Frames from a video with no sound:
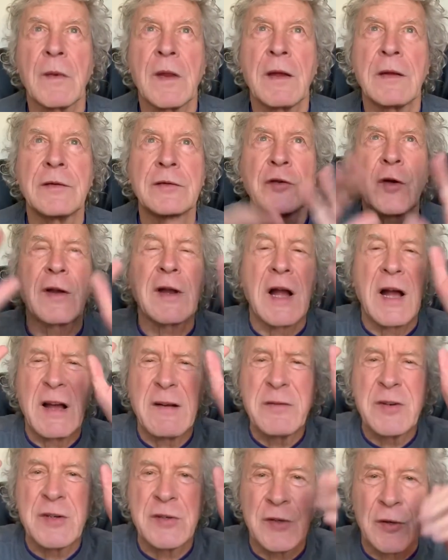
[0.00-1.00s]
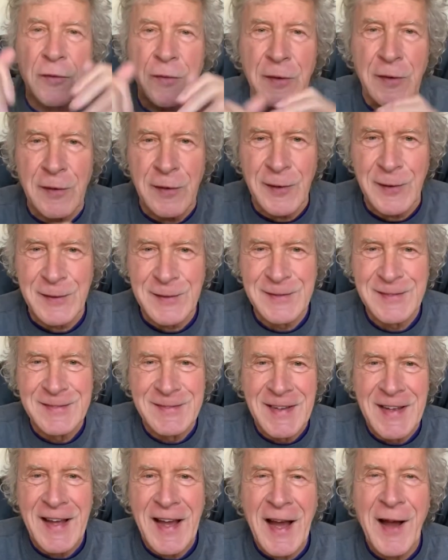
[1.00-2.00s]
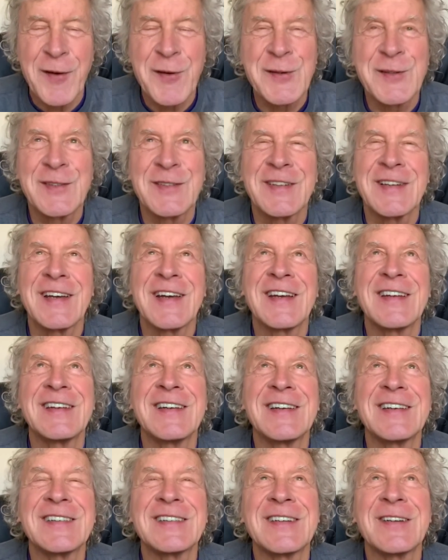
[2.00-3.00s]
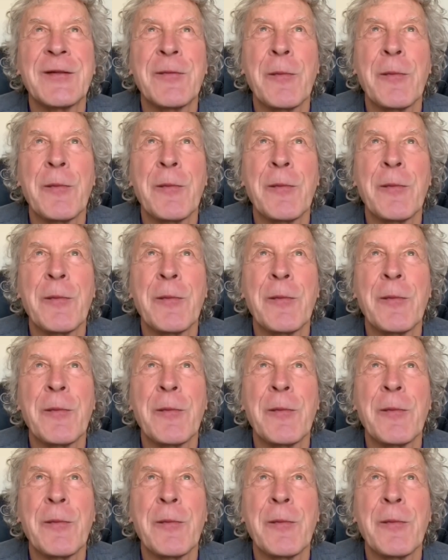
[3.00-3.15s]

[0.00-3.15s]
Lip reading: sort of hovers over her house in the Andes.